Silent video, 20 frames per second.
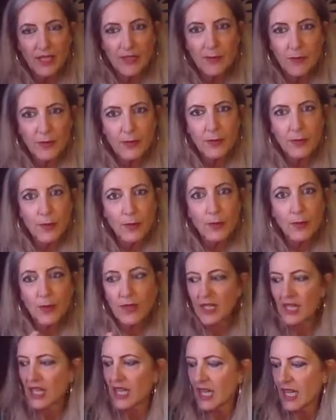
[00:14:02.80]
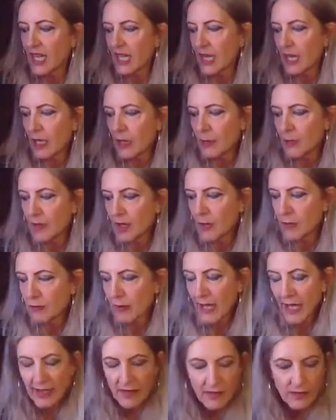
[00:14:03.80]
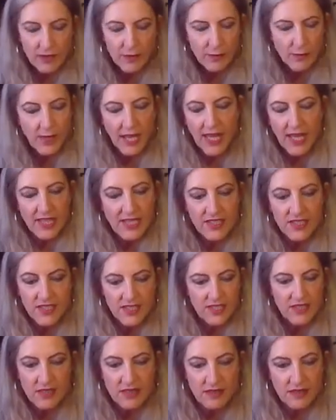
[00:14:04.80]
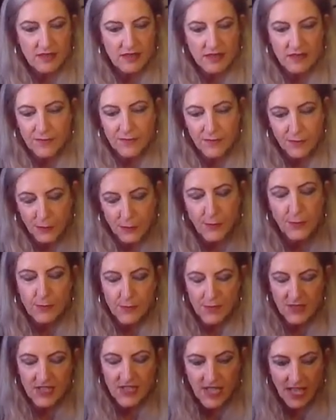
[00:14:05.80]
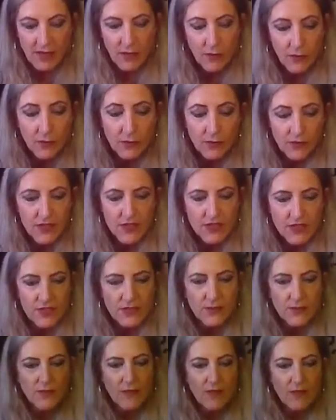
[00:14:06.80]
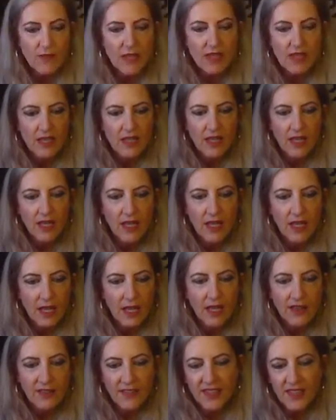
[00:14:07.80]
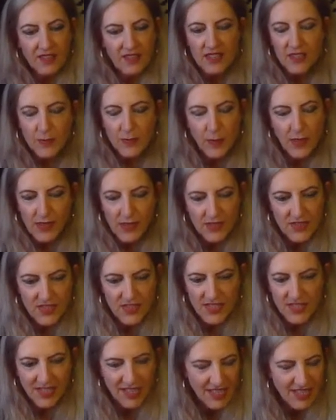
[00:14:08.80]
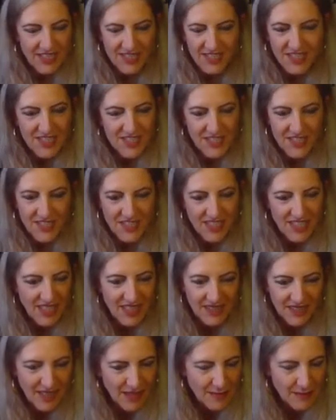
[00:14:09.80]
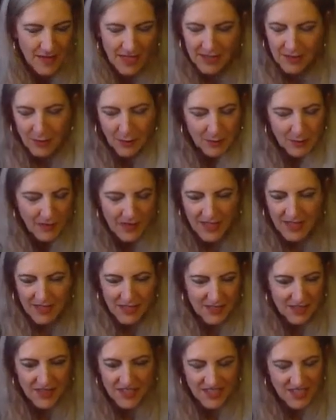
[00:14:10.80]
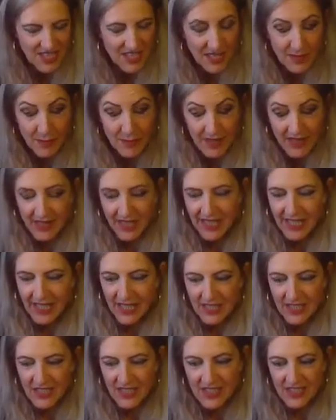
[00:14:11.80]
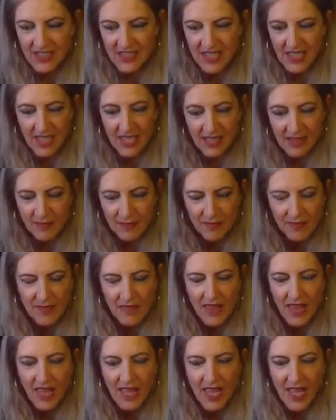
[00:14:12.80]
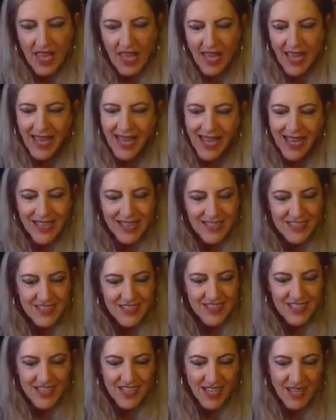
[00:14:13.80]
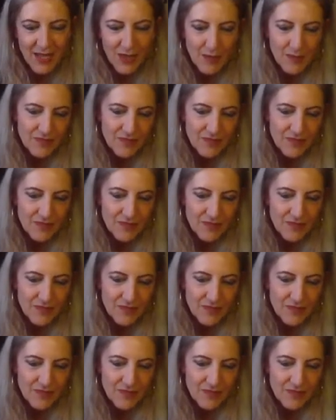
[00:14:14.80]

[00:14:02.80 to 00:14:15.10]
people around them as for themselves. I think this person likes to sing. They may not be a good singer, but they like to sing. And